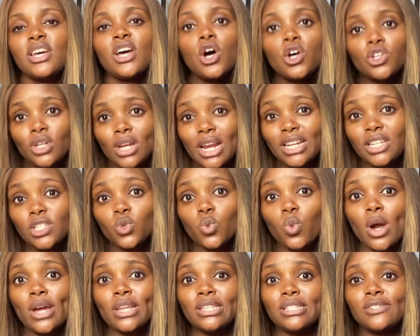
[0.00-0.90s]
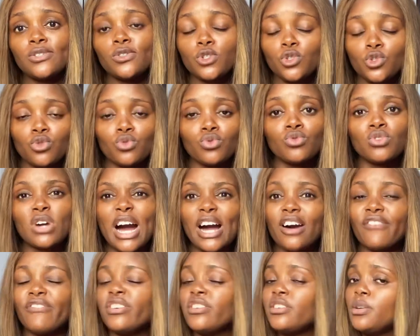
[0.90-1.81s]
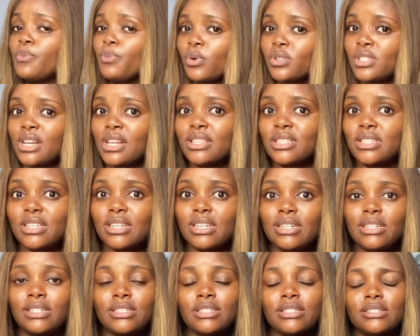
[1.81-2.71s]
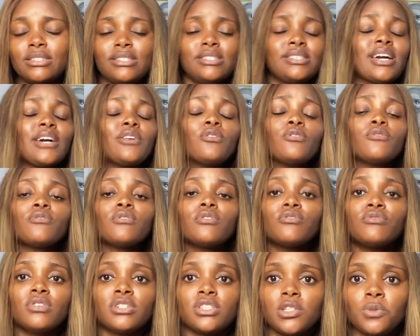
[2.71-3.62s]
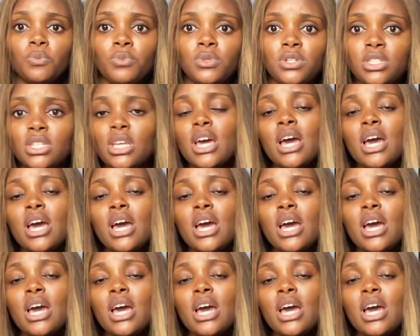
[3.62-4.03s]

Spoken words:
So that is why these two are very important in this kind of recipes.